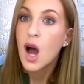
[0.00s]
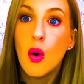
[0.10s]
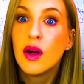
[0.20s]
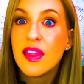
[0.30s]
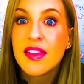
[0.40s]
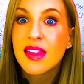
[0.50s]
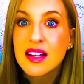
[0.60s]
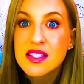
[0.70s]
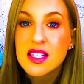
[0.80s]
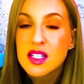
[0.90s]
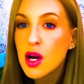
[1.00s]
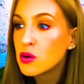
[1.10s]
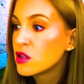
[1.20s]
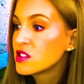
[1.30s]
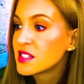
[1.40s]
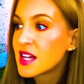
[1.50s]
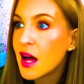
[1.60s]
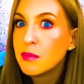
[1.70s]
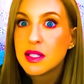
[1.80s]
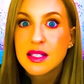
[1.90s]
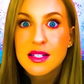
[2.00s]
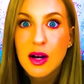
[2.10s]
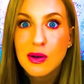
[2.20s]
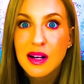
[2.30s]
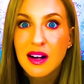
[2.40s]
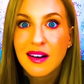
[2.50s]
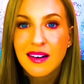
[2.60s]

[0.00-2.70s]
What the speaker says: well, then that's the total. Just tell me the total.